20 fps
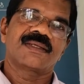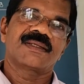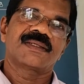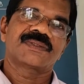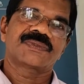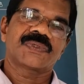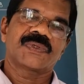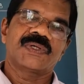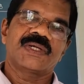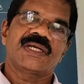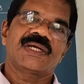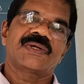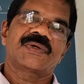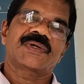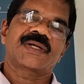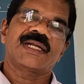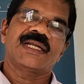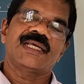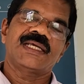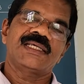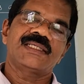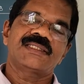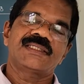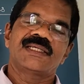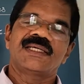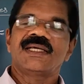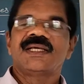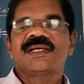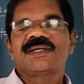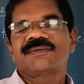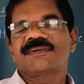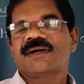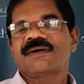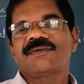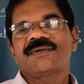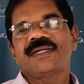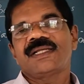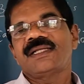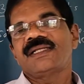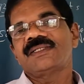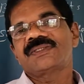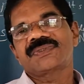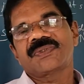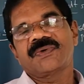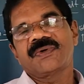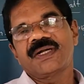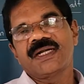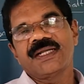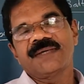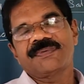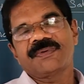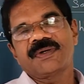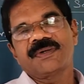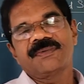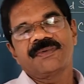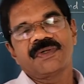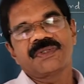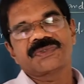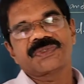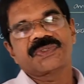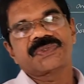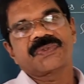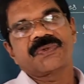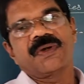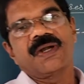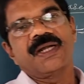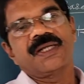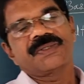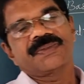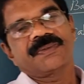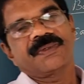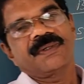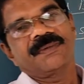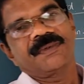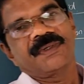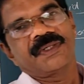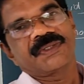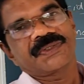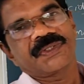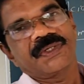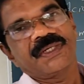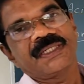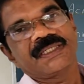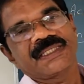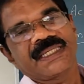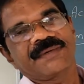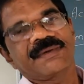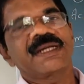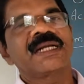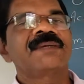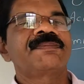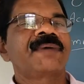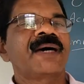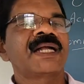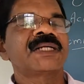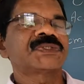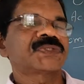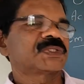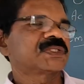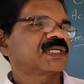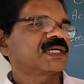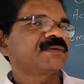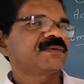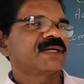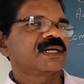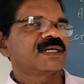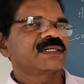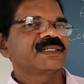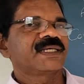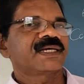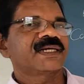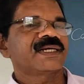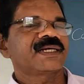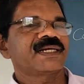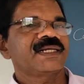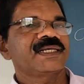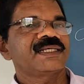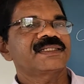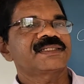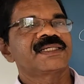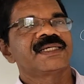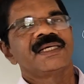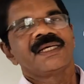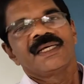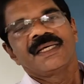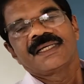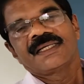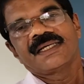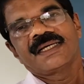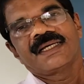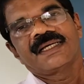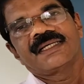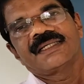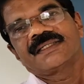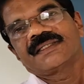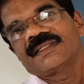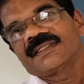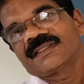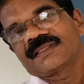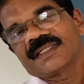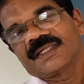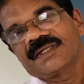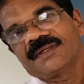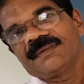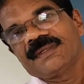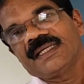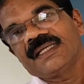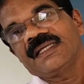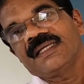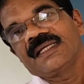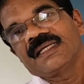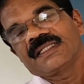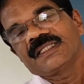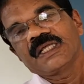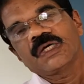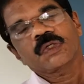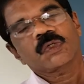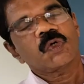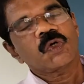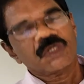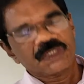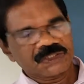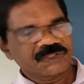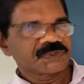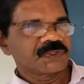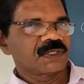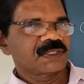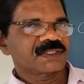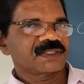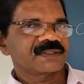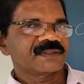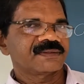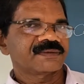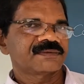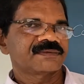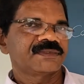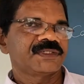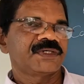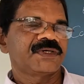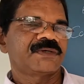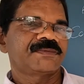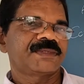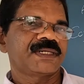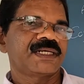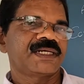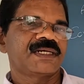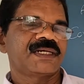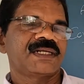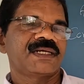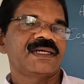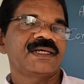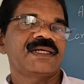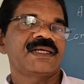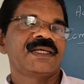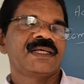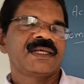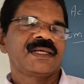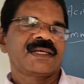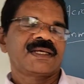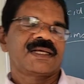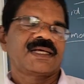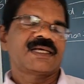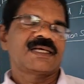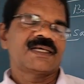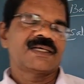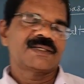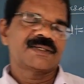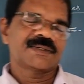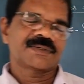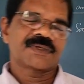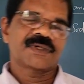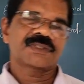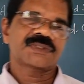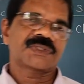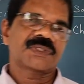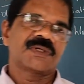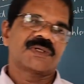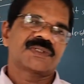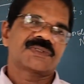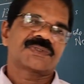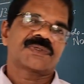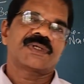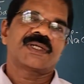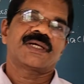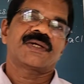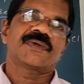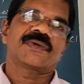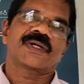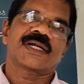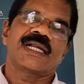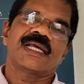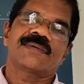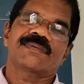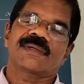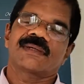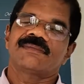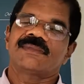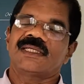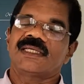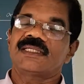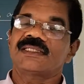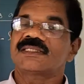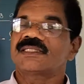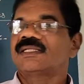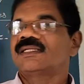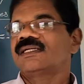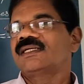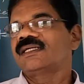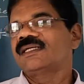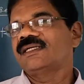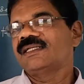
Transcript: Sodium chloride is found in solid form also in several parts of the world. There it is said to be the rock salt. We obtained the rocks of the sodium chloride from this.